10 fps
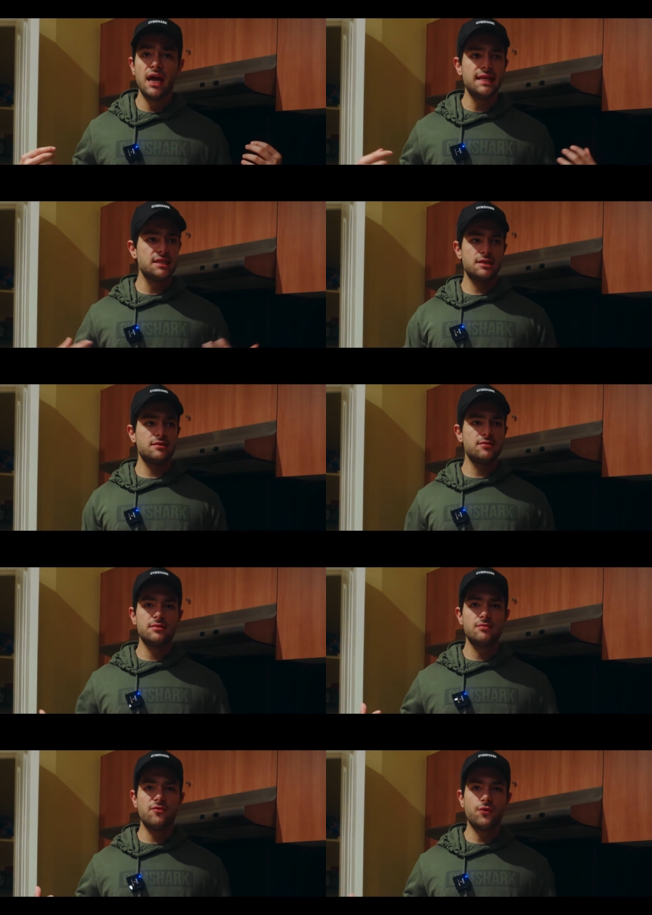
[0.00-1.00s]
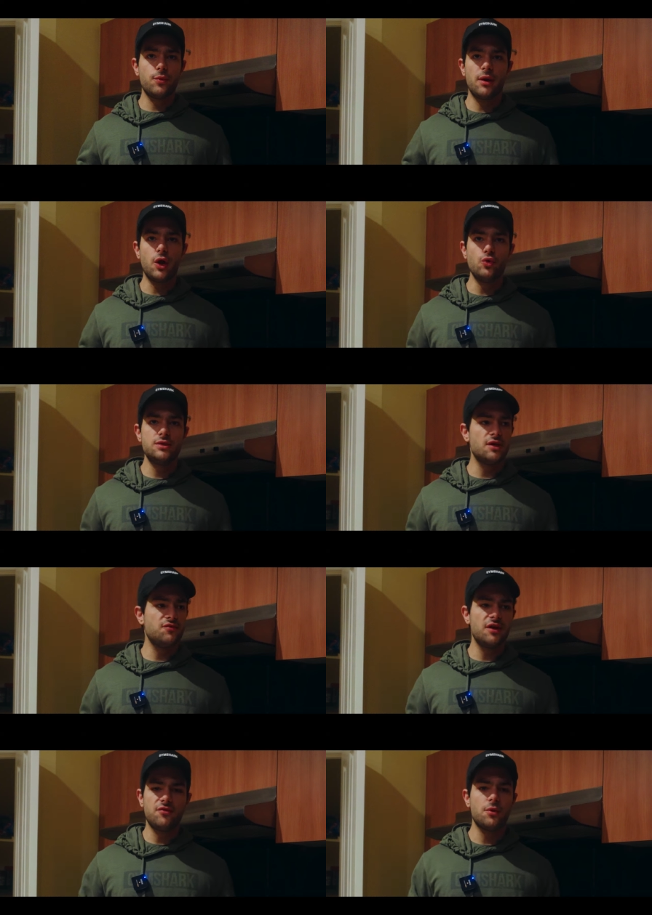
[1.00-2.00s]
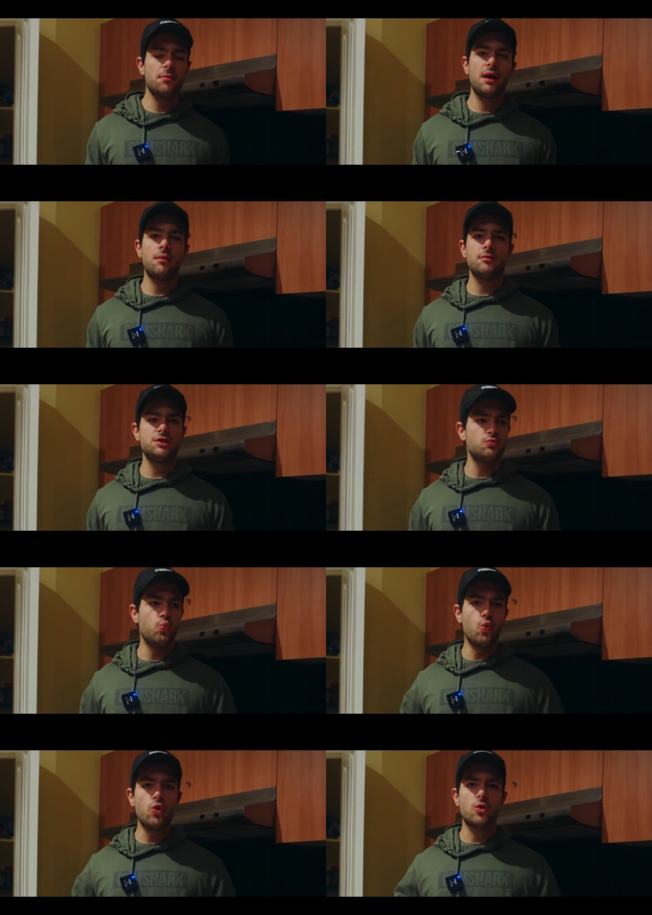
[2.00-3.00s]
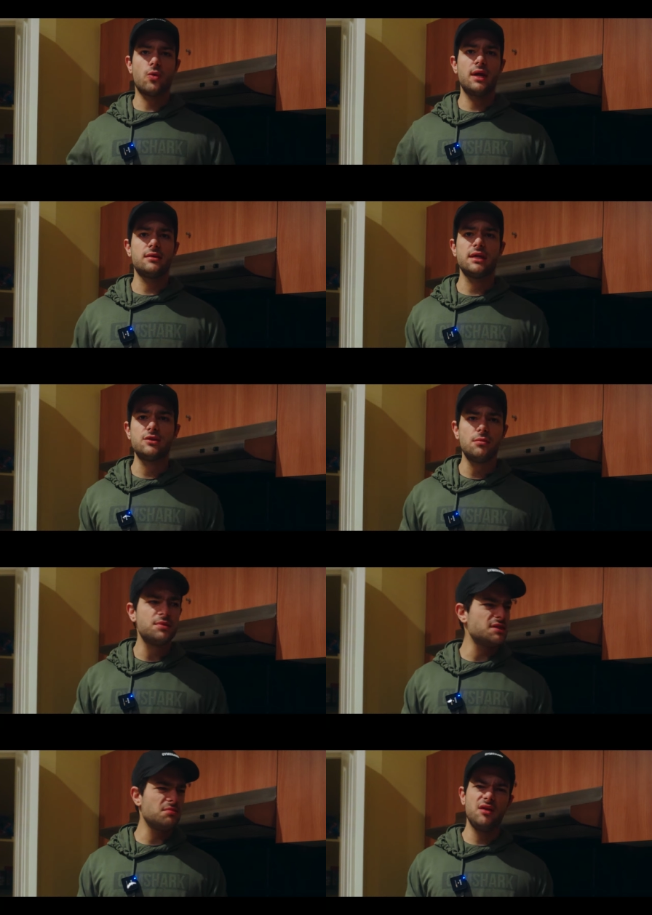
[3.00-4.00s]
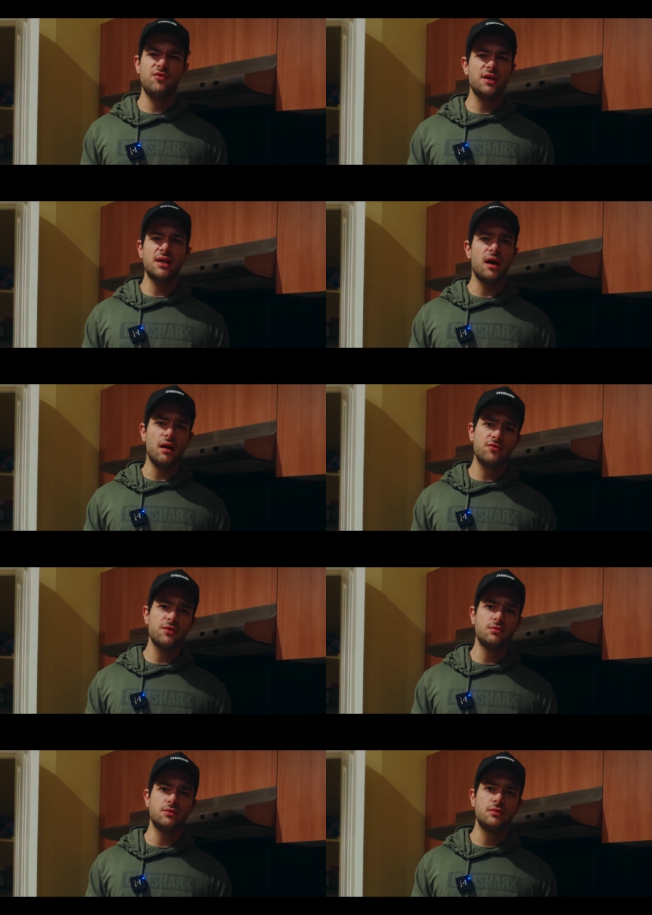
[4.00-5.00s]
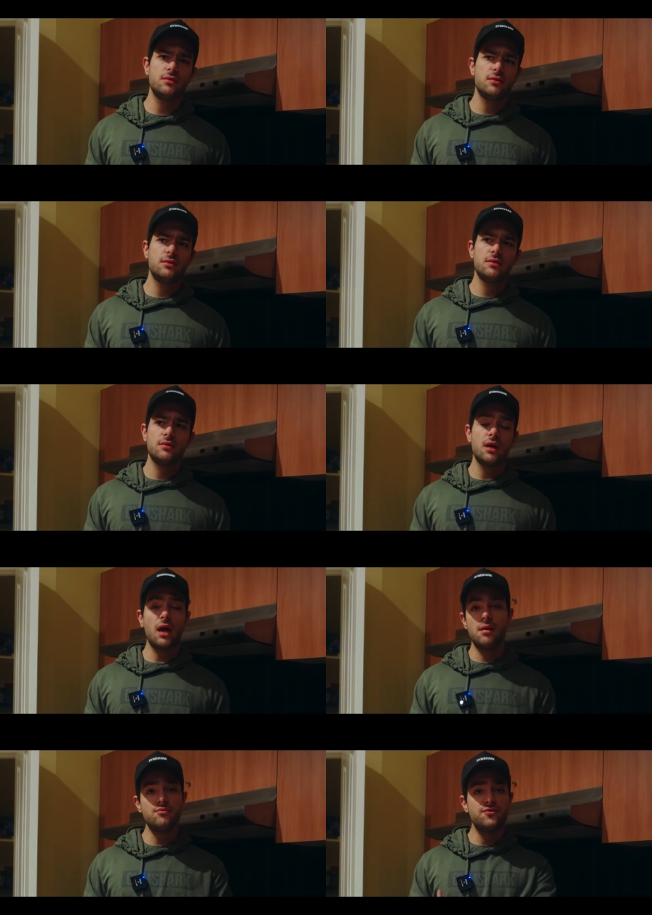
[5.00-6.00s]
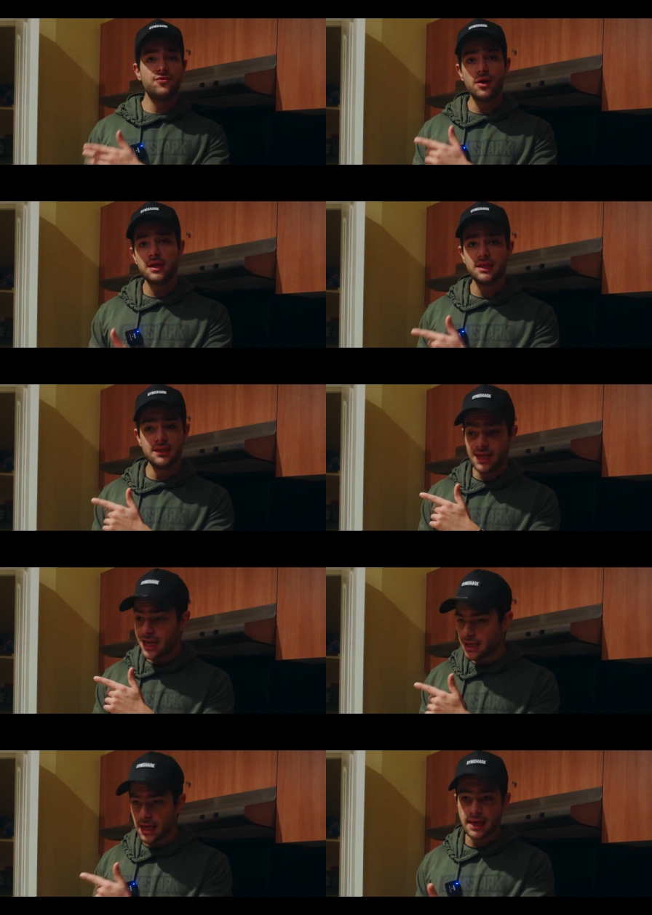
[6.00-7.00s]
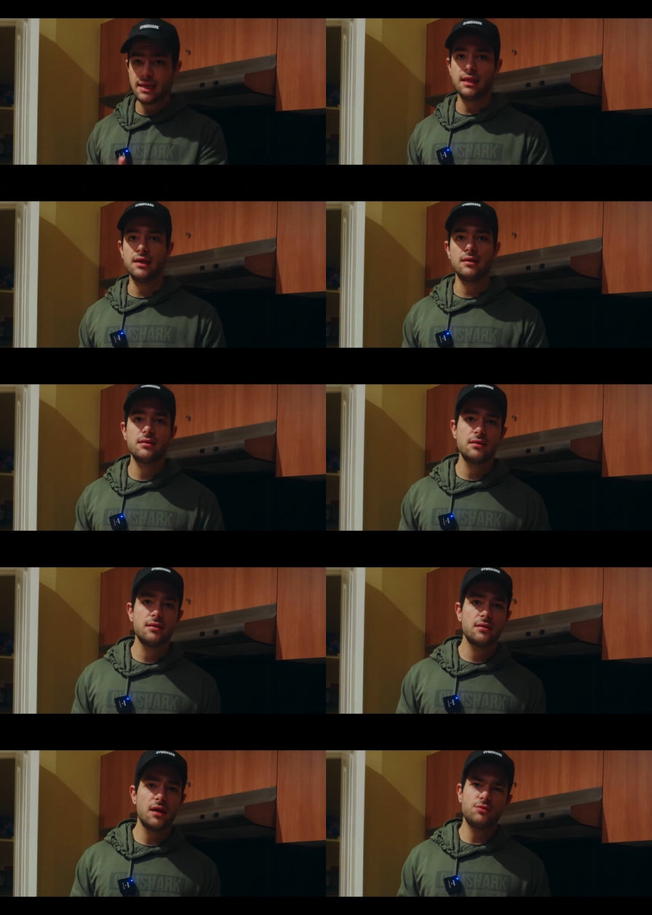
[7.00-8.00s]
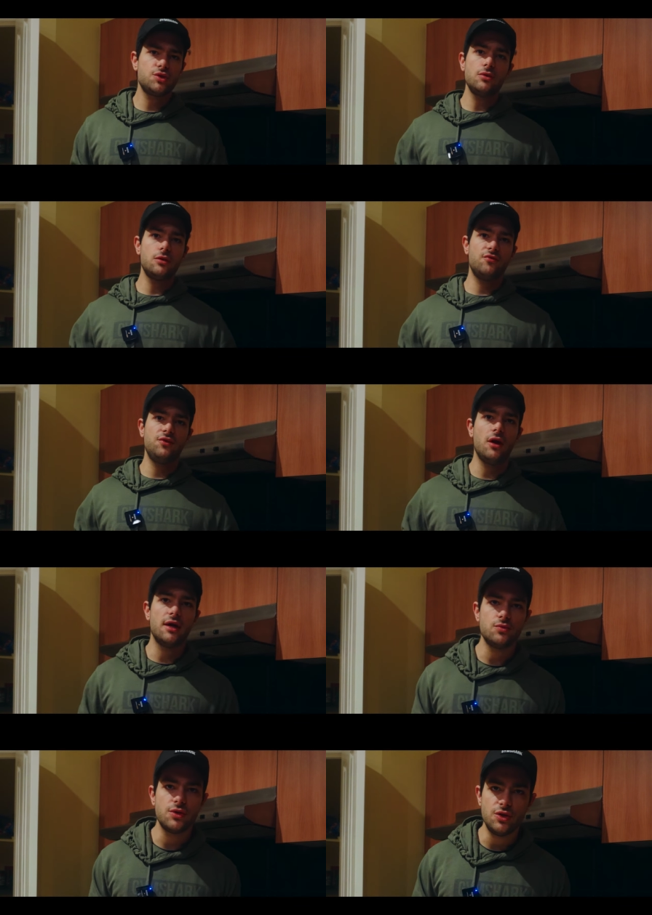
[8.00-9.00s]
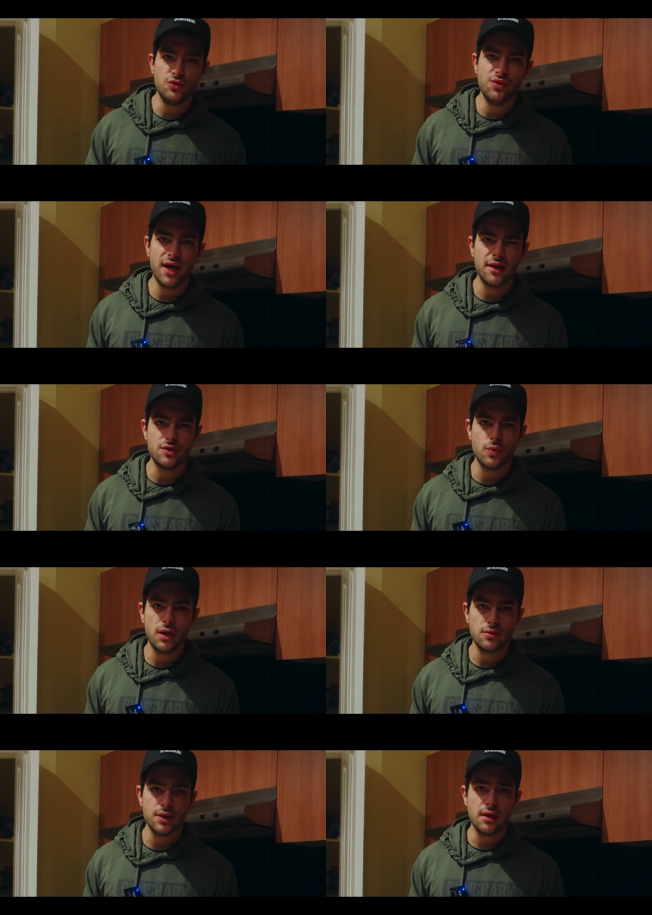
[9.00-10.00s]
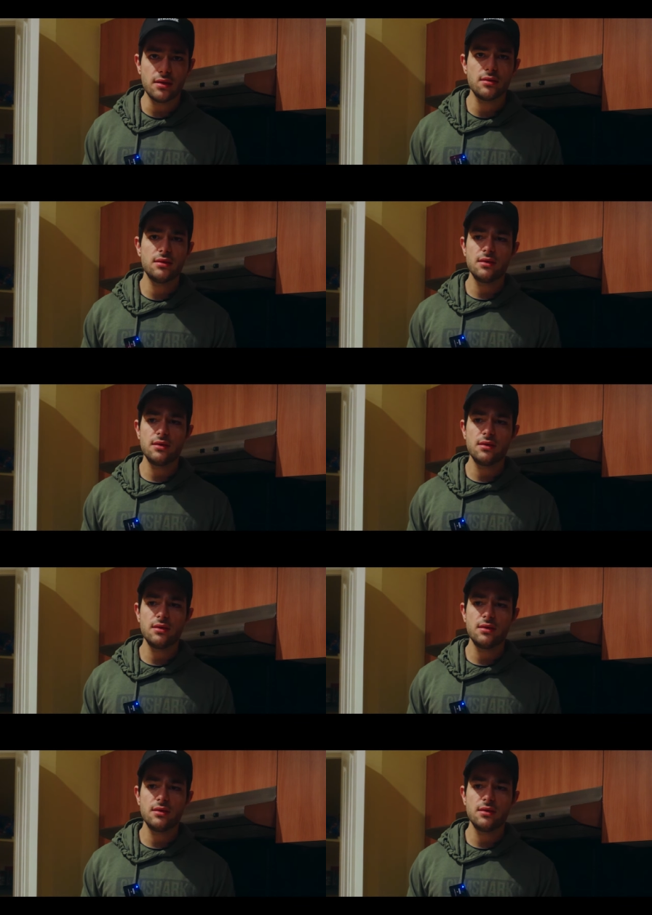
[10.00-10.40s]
it's just for my own self-love. I want to be able to just walk around like topless and be comfortable. I'm finally getting there. And I'm sure a lot of you guys want to do that as well, yeah?